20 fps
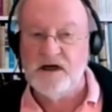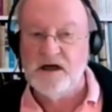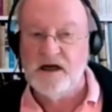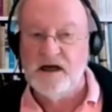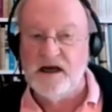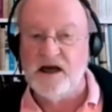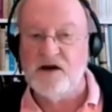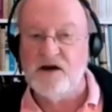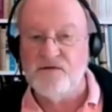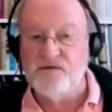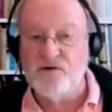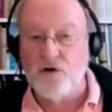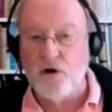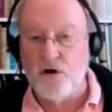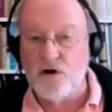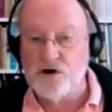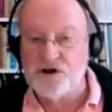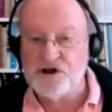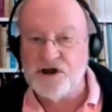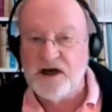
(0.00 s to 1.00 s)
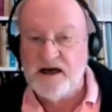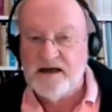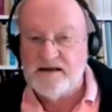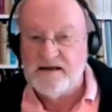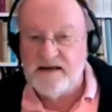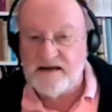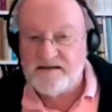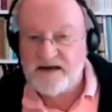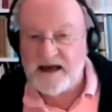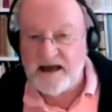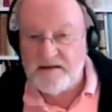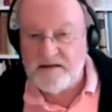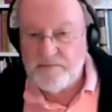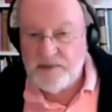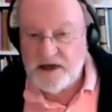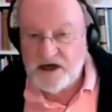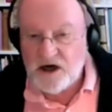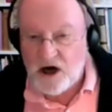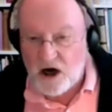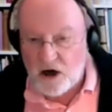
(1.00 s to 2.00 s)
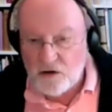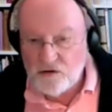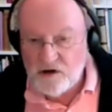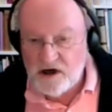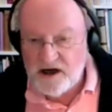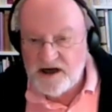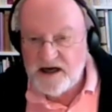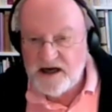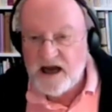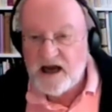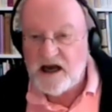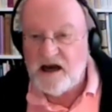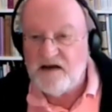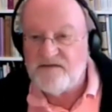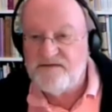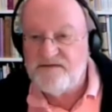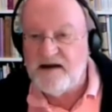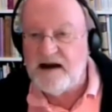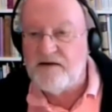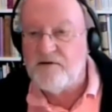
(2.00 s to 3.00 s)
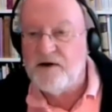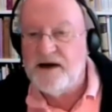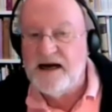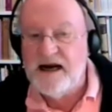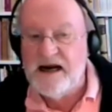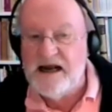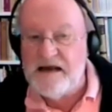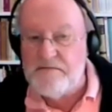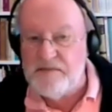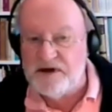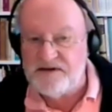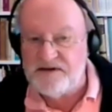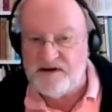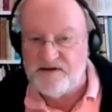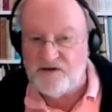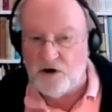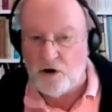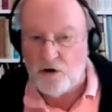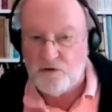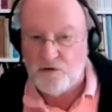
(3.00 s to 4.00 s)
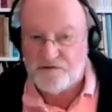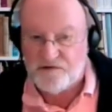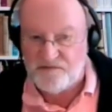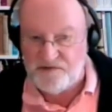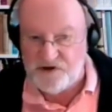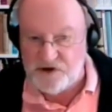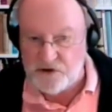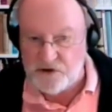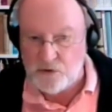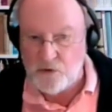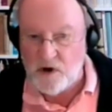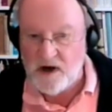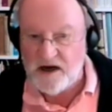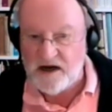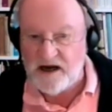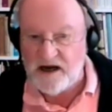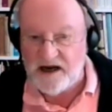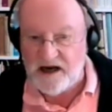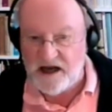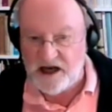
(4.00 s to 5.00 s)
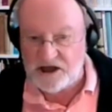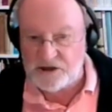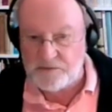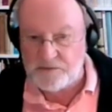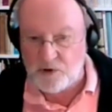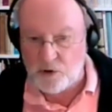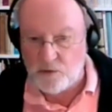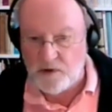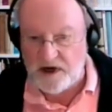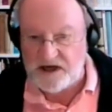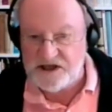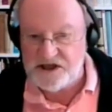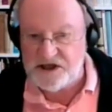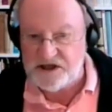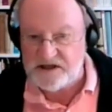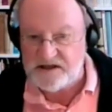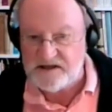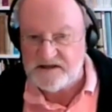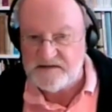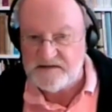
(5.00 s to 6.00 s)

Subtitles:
And of course, that can be only a very limited overview and exploration.